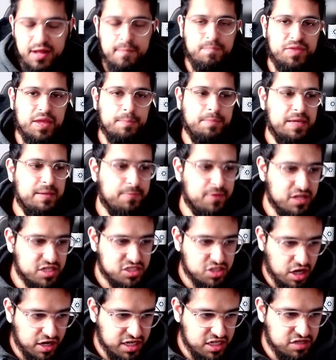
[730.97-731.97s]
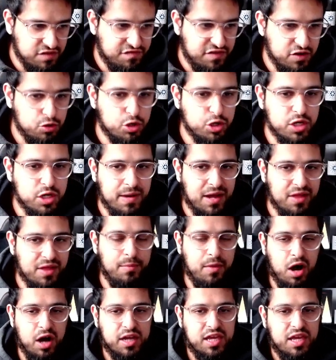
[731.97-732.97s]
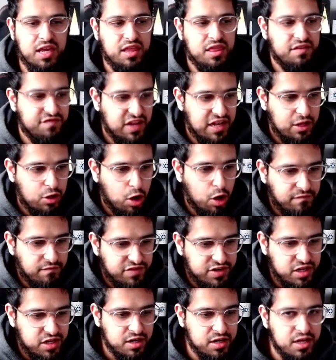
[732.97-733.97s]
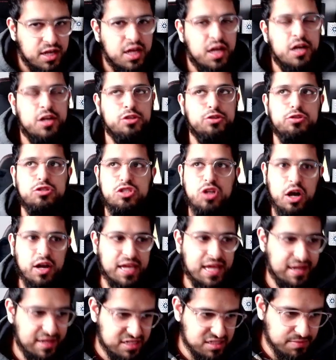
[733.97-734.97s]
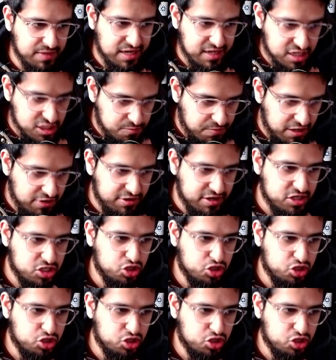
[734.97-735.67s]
that people are starting to feel good about the market. They're feeling confident. You start getting some inexperienced